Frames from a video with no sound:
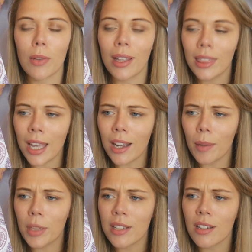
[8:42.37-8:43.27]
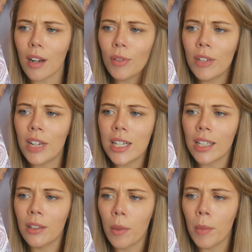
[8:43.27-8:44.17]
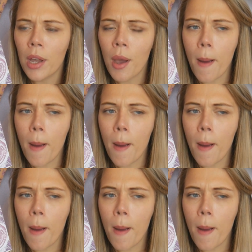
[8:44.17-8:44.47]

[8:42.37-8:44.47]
So I think I'm going to start rereading them